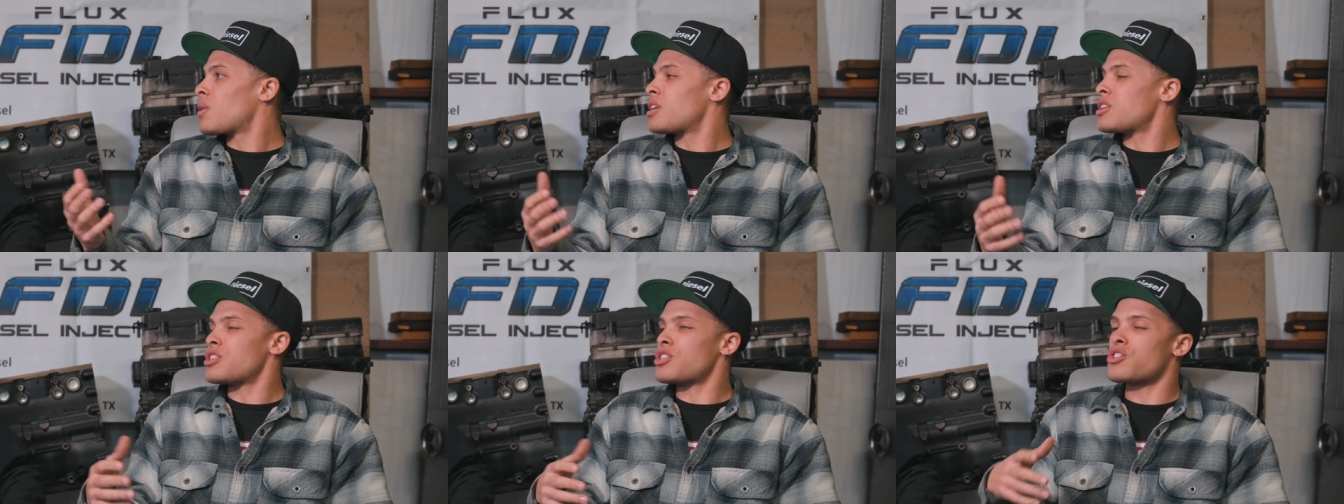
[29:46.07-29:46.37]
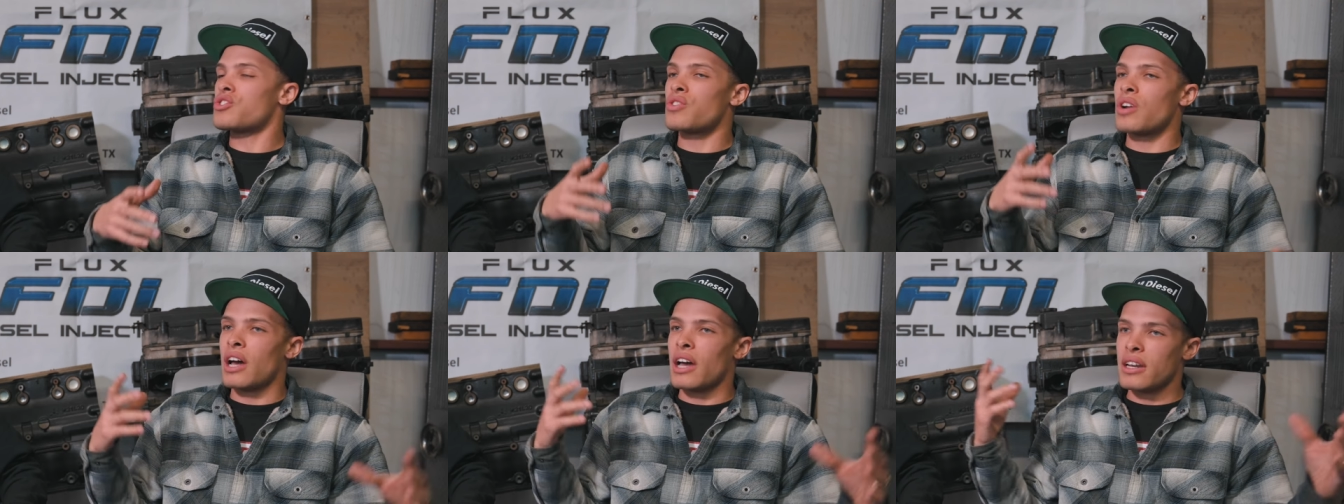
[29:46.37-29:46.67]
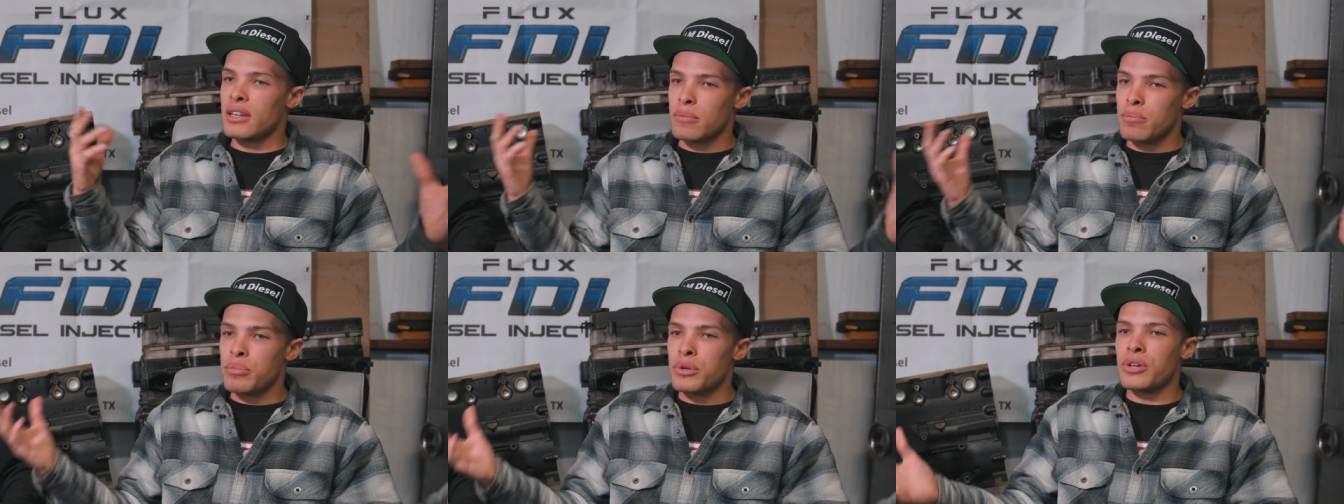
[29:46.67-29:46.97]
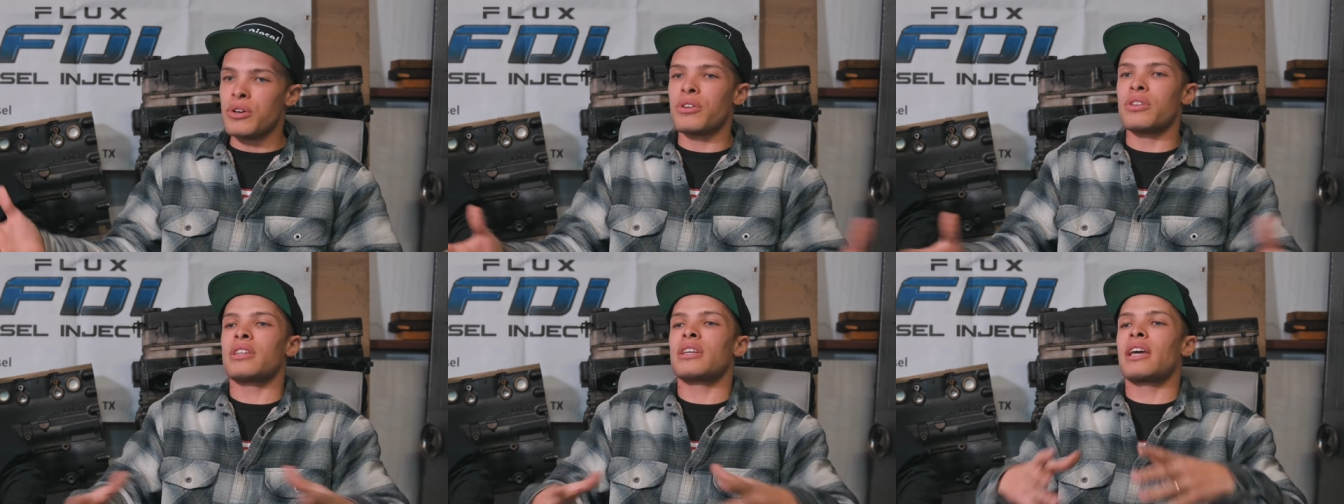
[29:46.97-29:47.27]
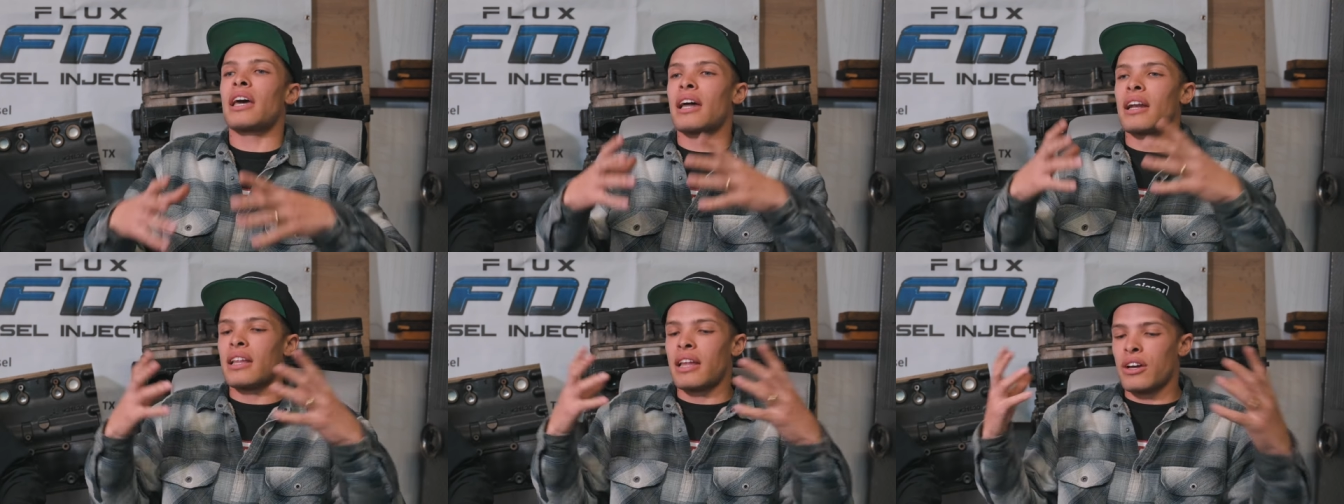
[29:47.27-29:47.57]
and just trying to build
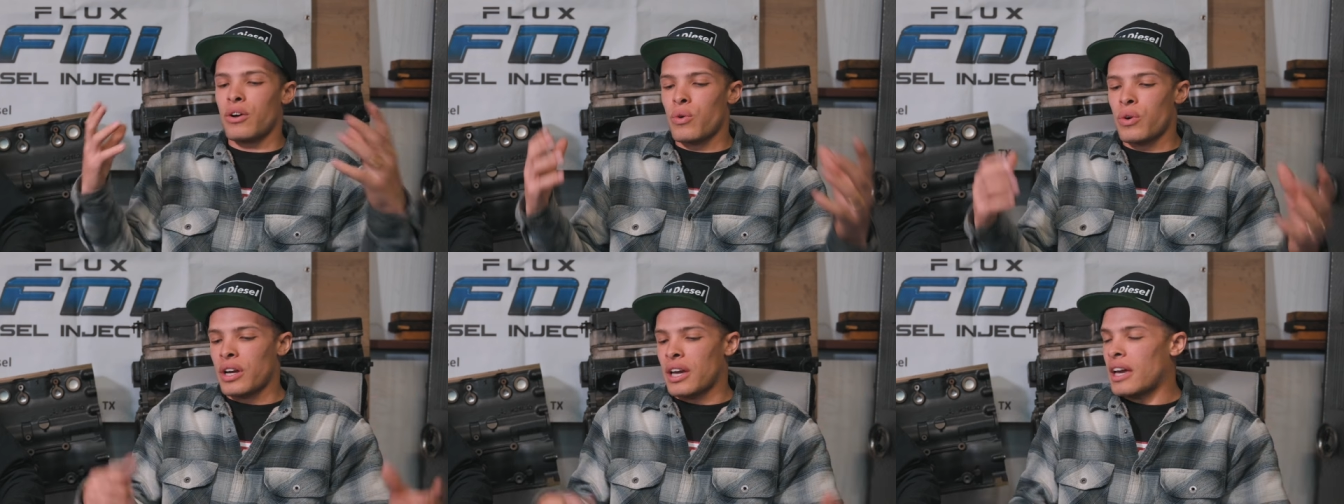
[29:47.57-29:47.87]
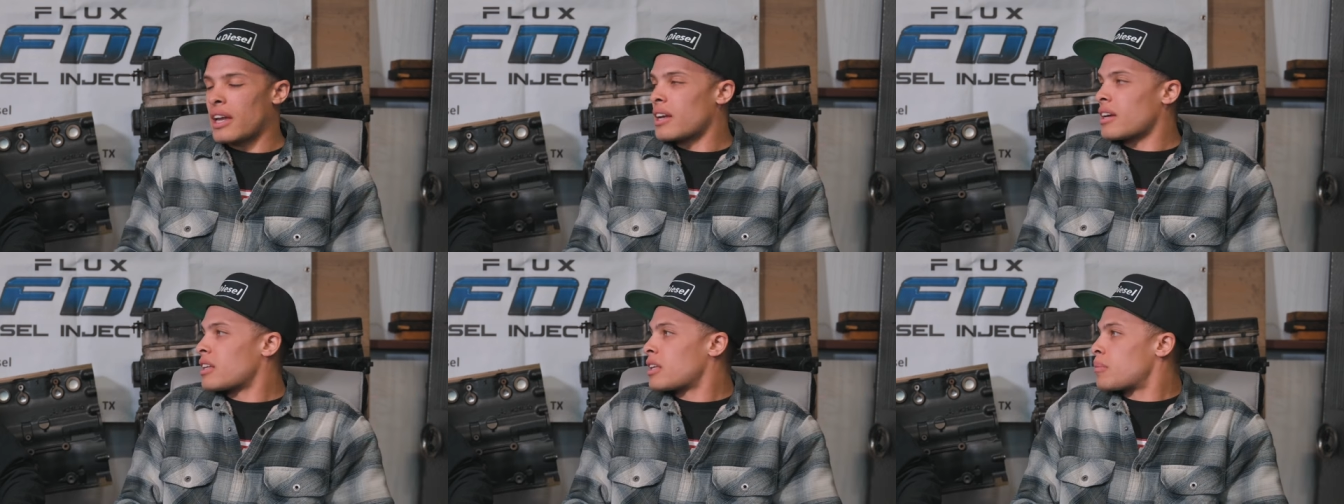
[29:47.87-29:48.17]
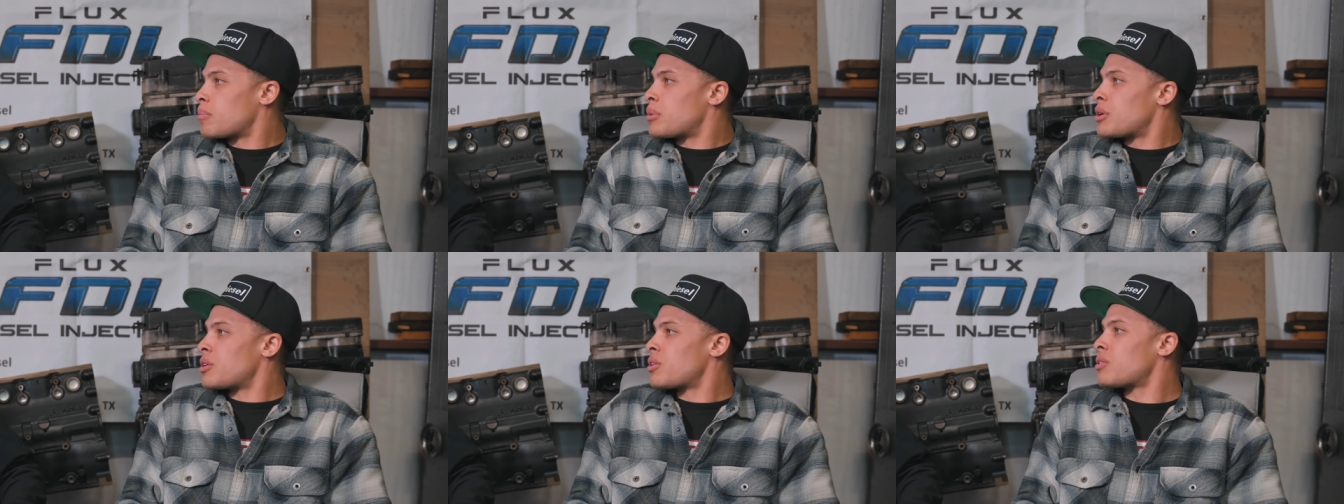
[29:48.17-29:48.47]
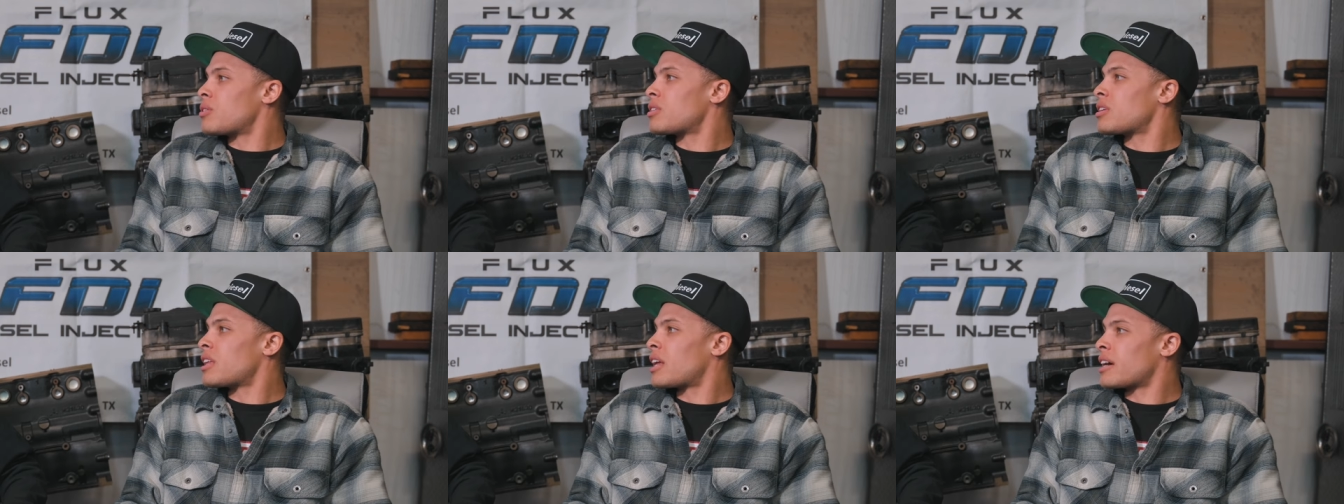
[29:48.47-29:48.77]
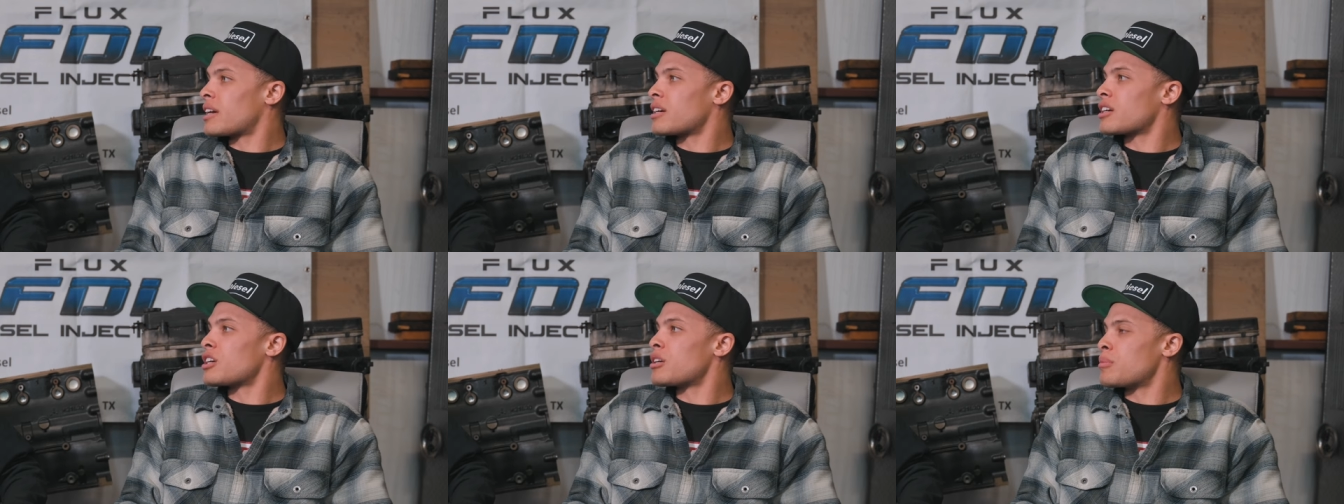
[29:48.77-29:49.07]
kind of like organically build
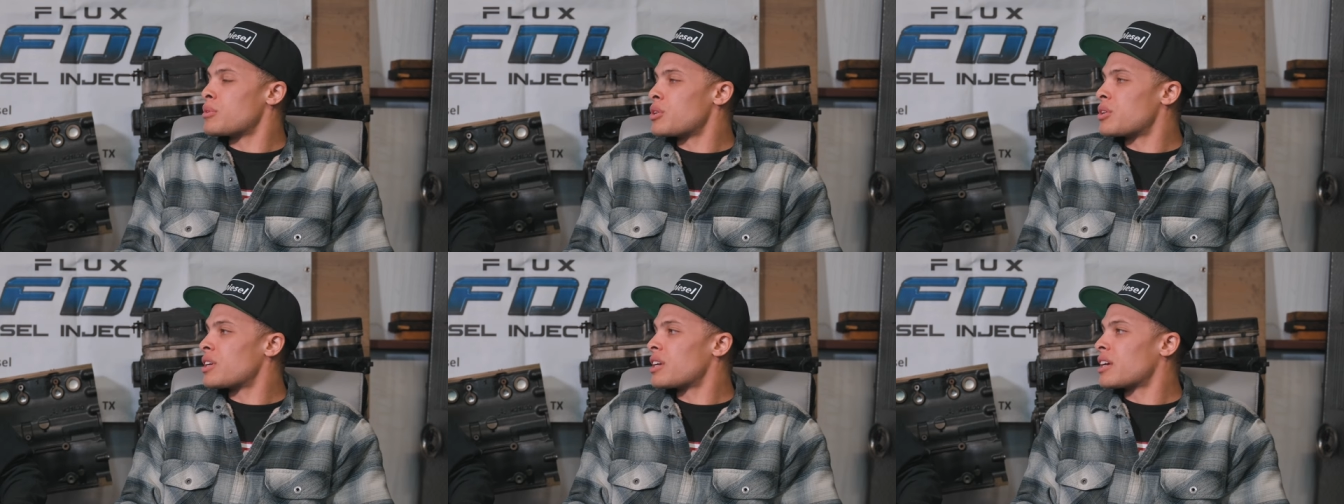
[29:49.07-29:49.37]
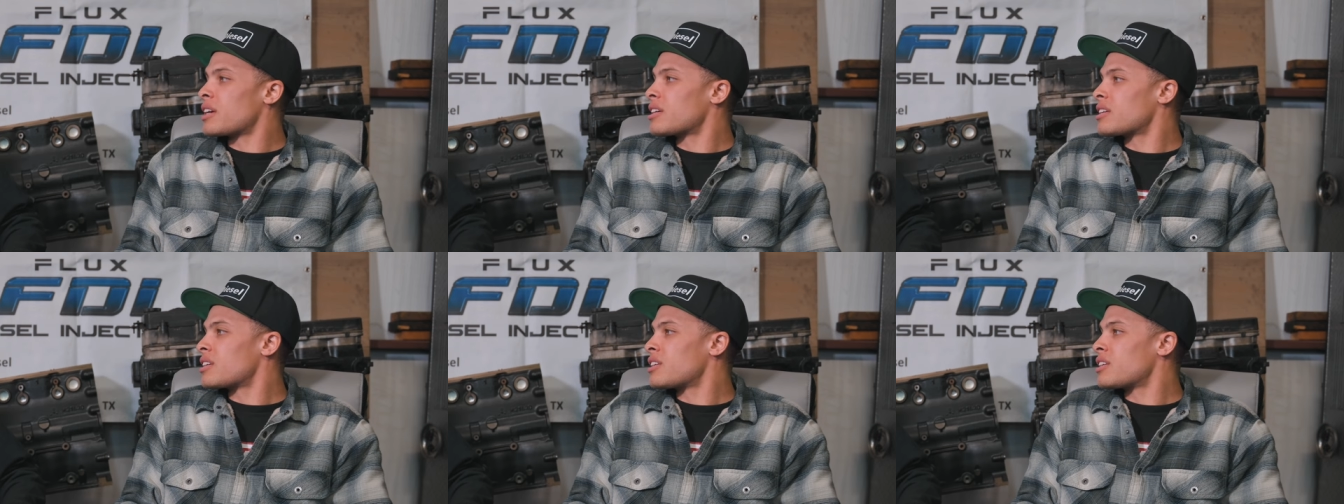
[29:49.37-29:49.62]
like a community.